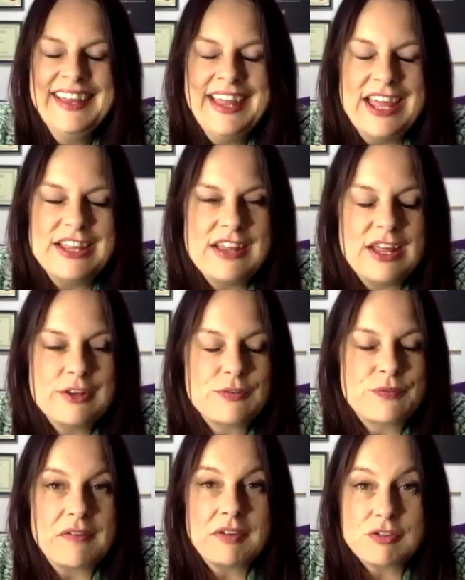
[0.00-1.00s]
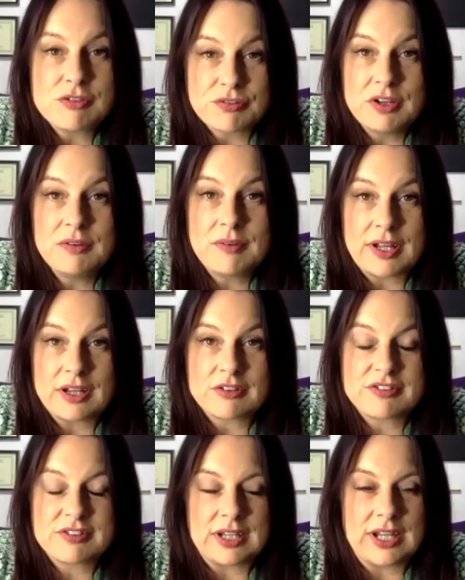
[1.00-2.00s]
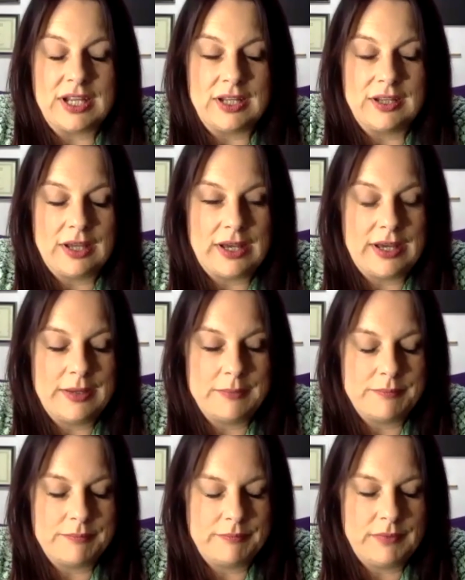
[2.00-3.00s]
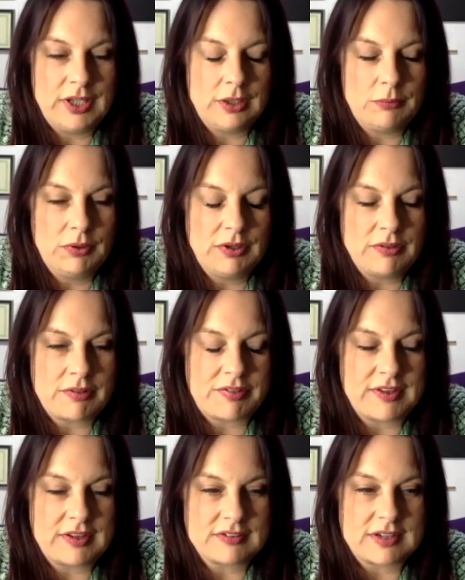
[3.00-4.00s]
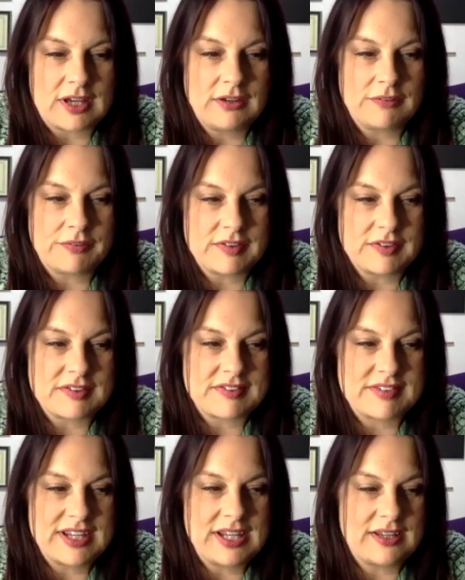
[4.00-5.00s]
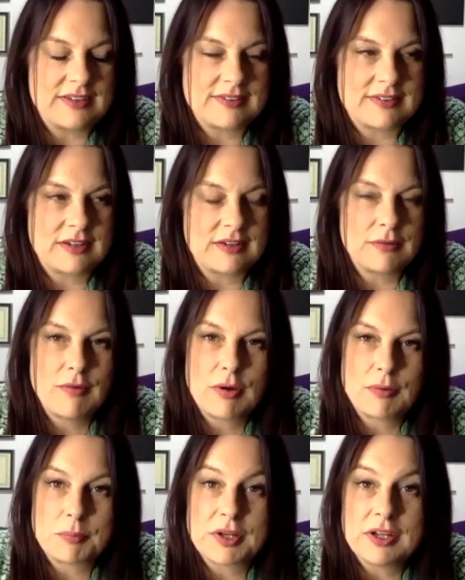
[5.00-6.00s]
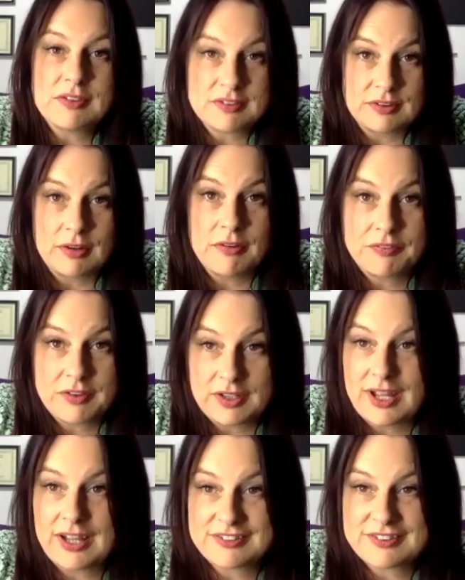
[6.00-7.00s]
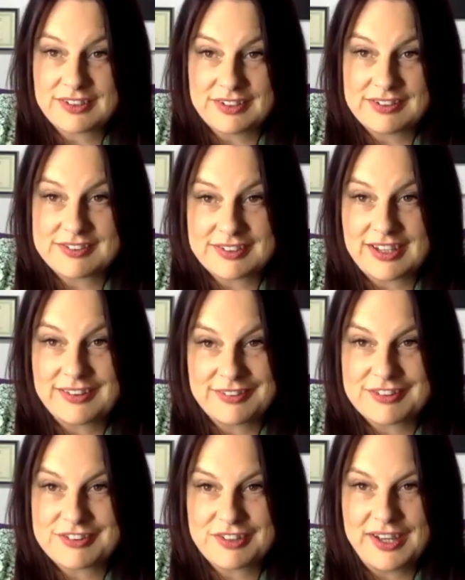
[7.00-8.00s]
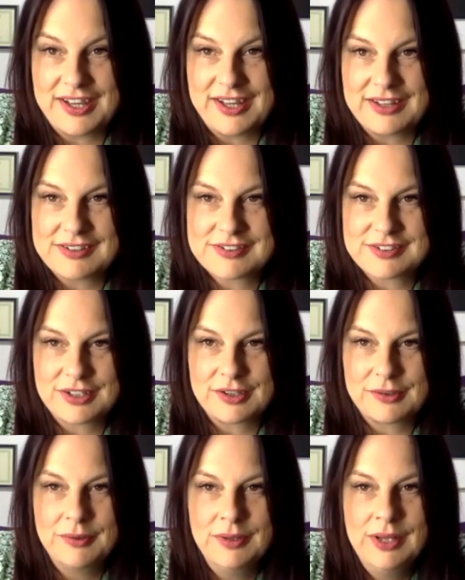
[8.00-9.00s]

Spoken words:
It's very true, actually. You know, one of the things that I often see is that the wrong person often actually is sat in the chair. So,